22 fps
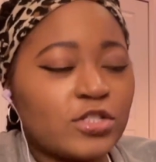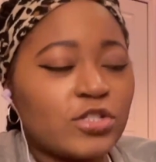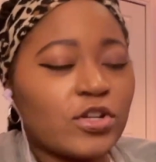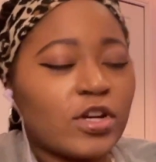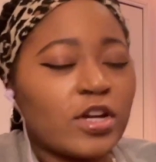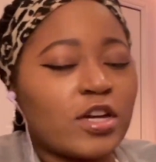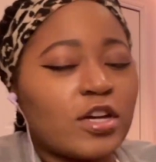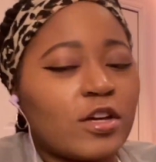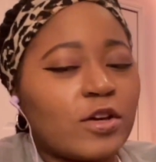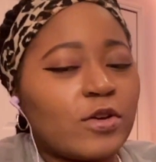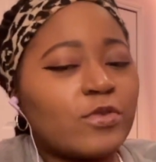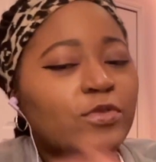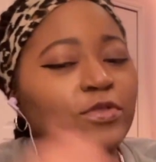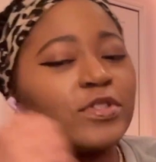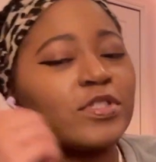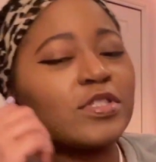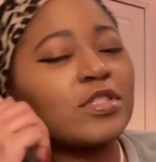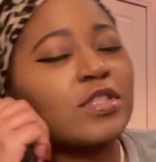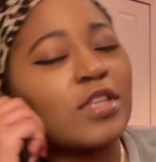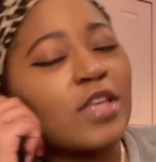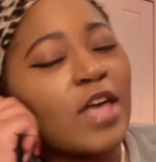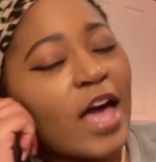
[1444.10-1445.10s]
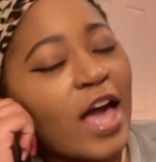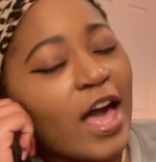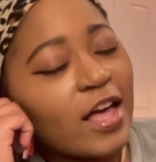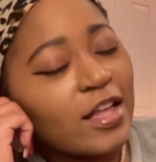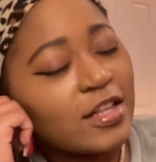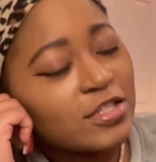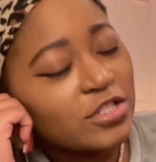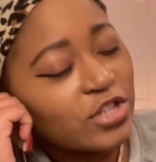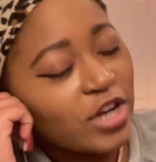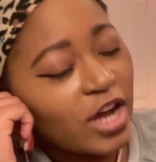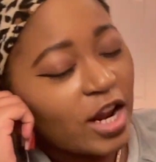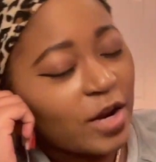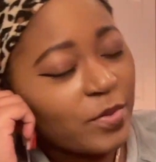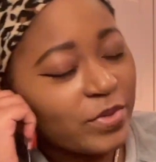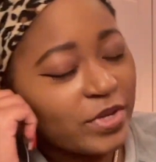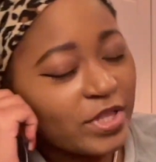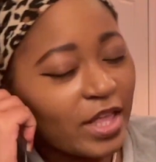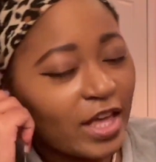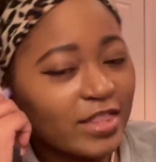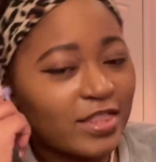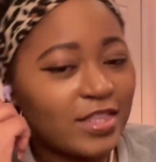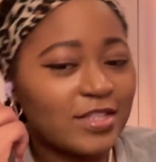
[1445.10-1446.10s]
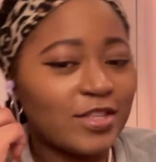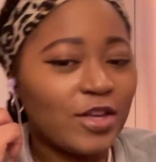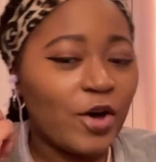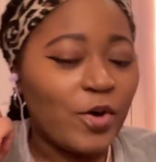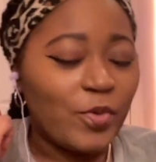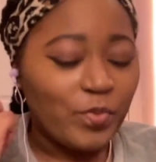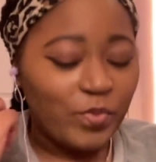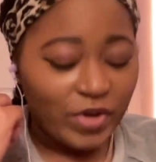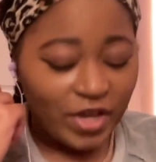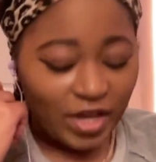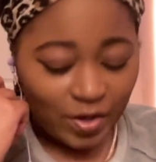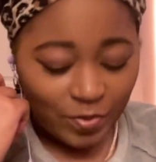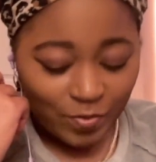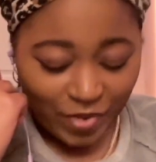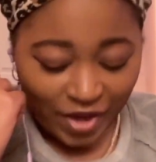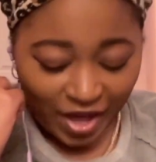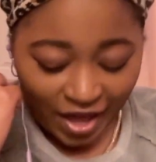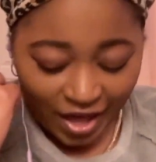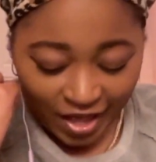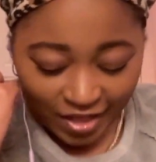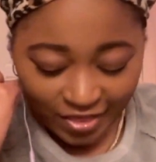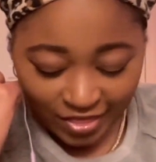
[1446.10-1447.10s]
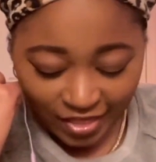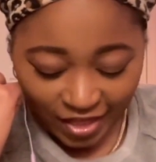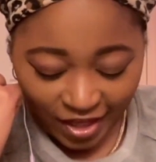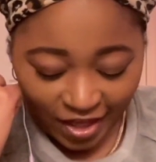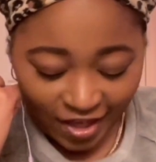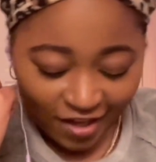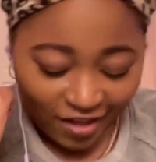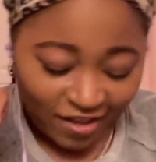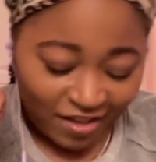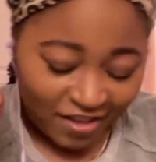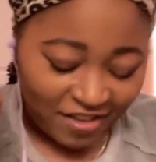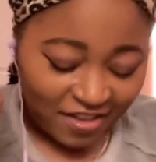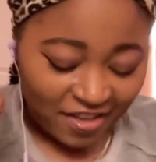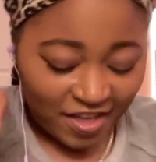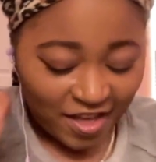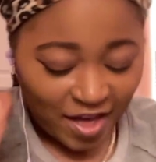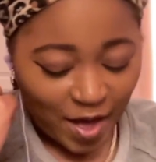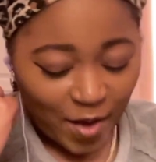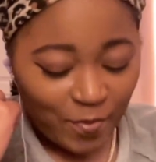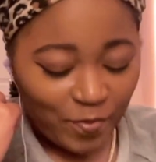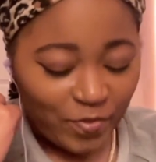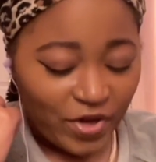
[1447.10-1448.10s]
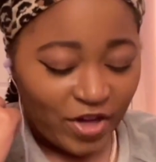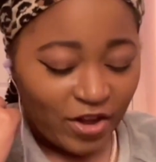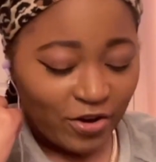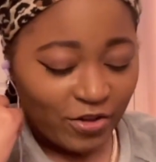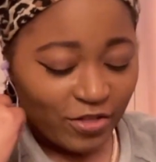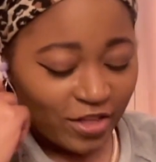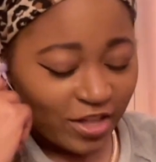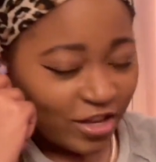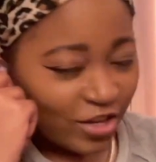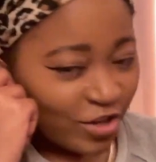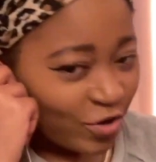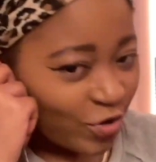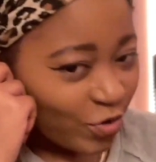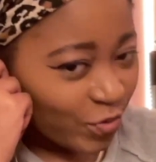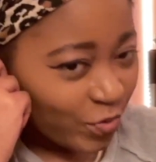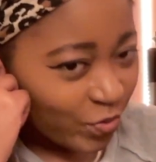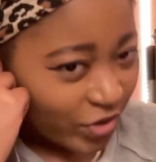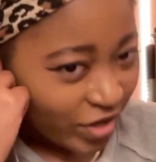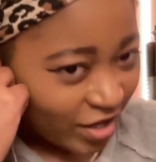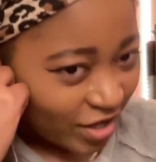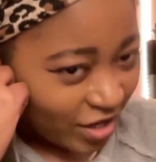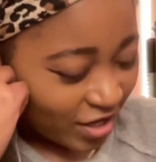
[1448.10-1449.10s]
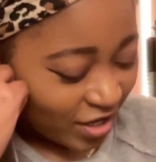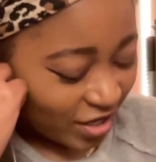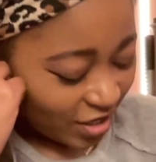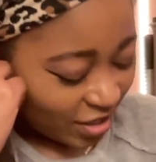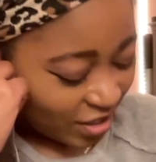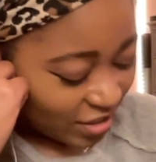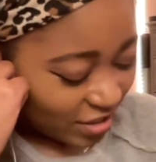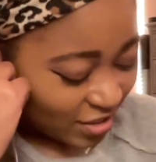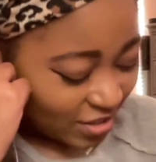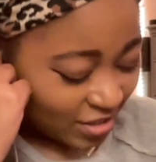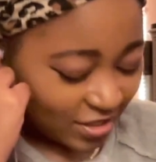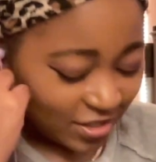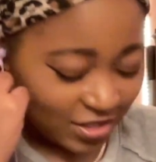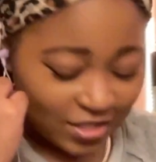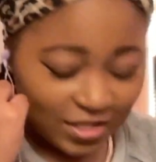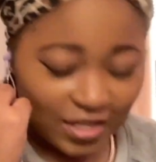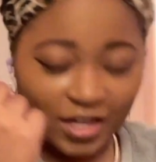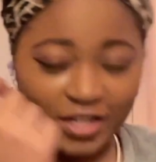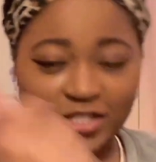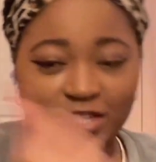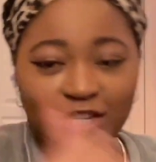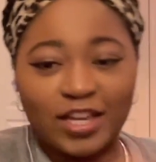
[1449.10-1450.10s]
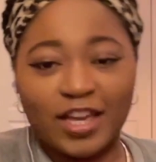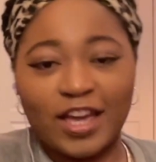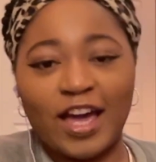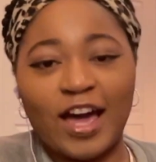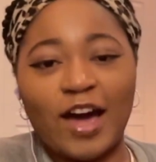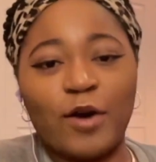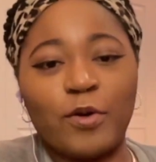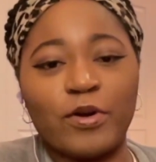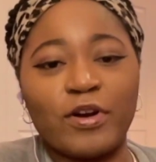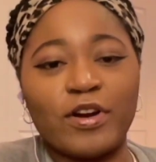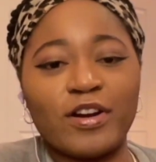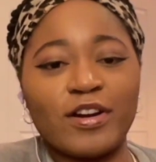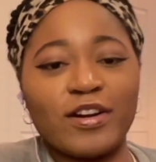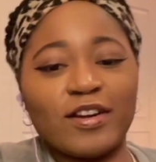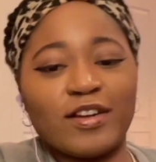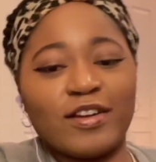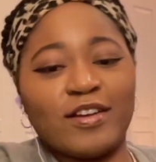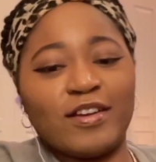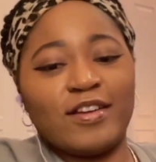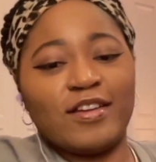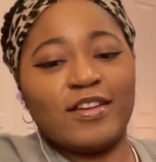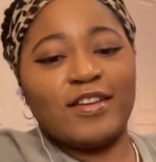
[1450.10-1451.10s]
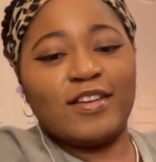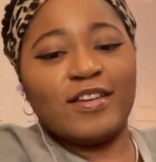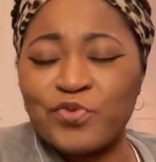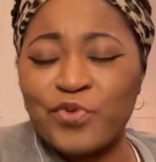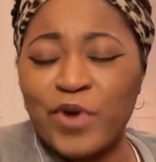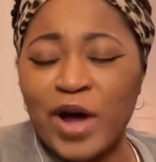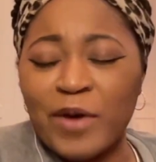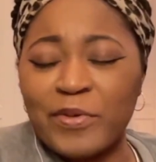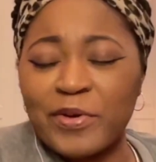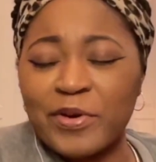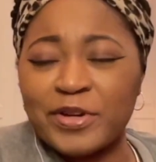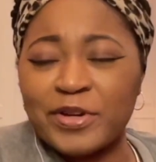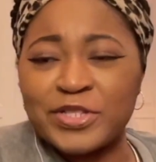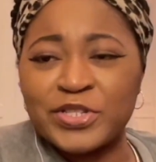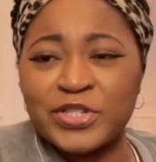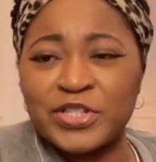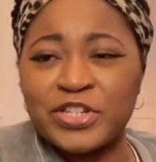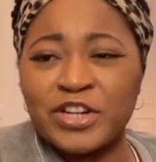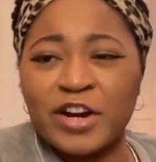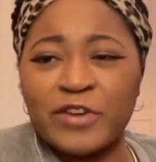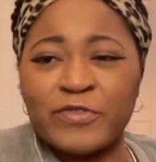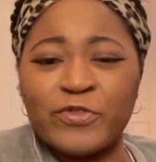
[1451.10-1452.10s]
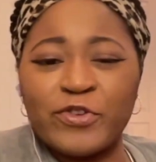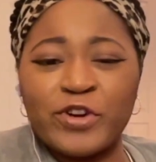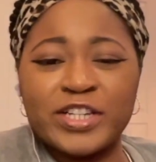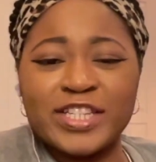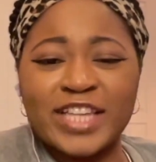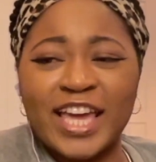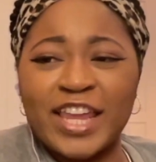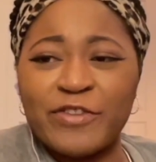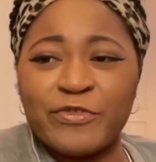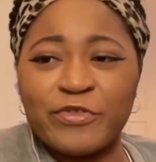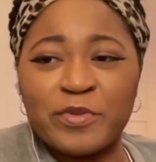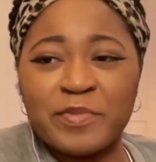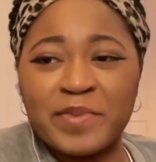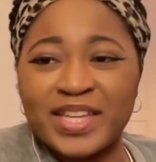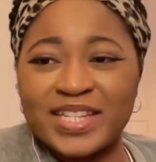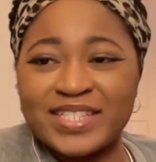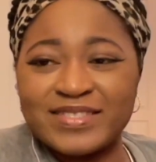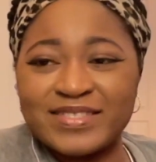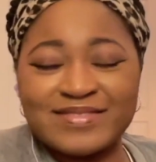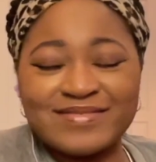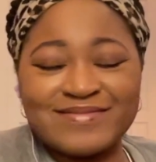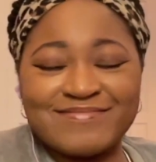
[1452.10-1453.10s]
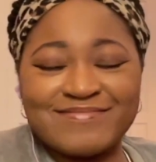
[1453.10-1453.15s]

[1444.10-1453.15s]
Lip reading: Draco was trying to be like this whole big bad, like, I'm better than you, but he is such a coward. Why are we going to the Dark Forest? Ain't it forbidden?